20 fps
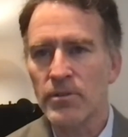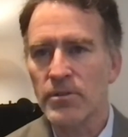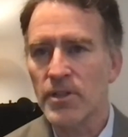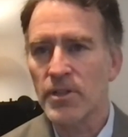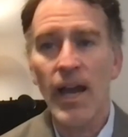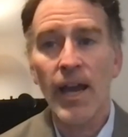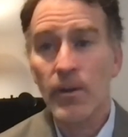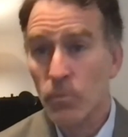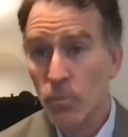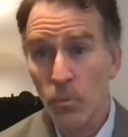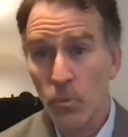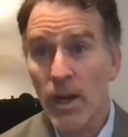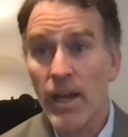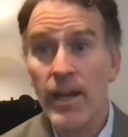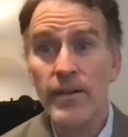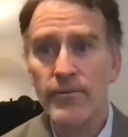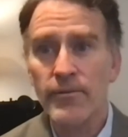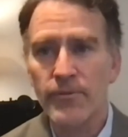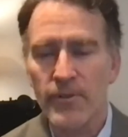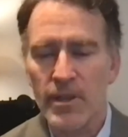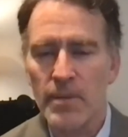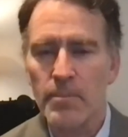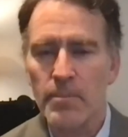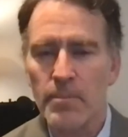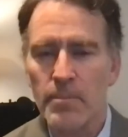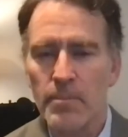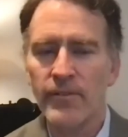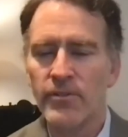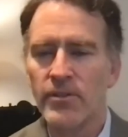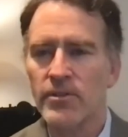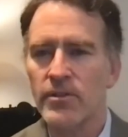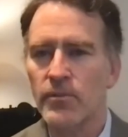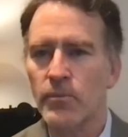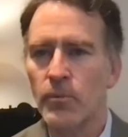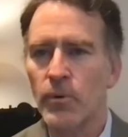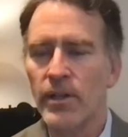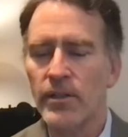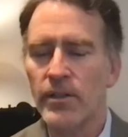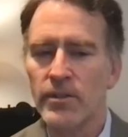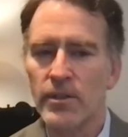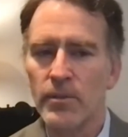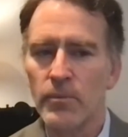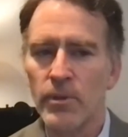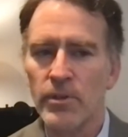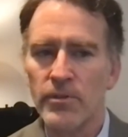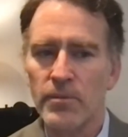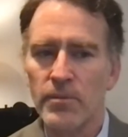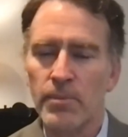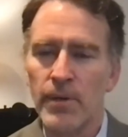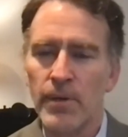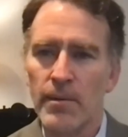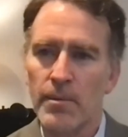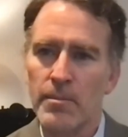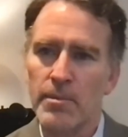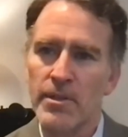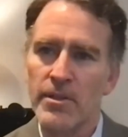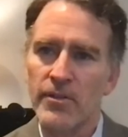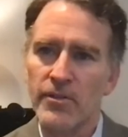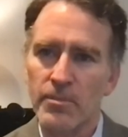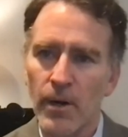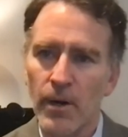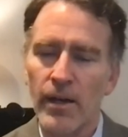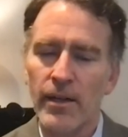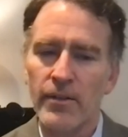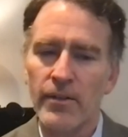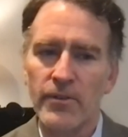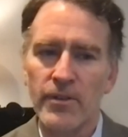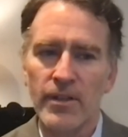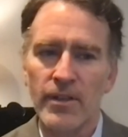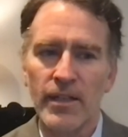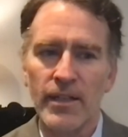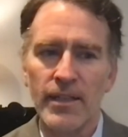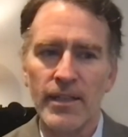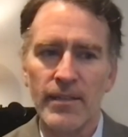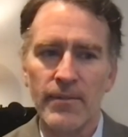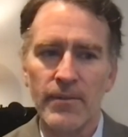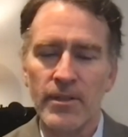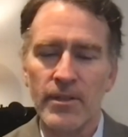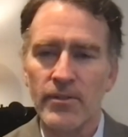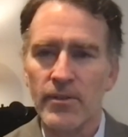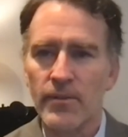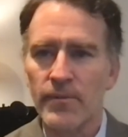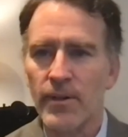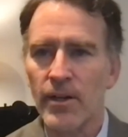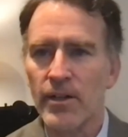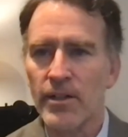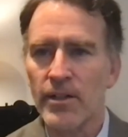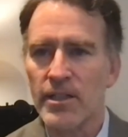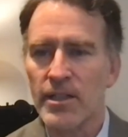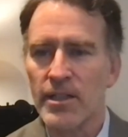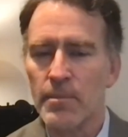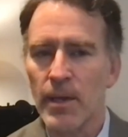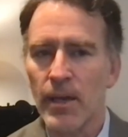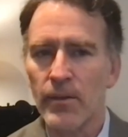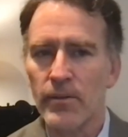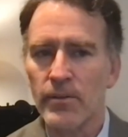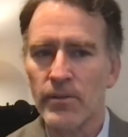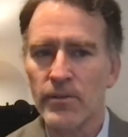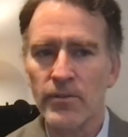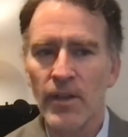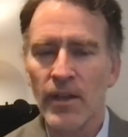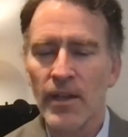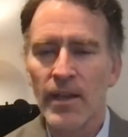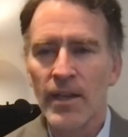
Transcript: not wait for the passage of winter, which would probably be the smartest thing given the severity of the mountains,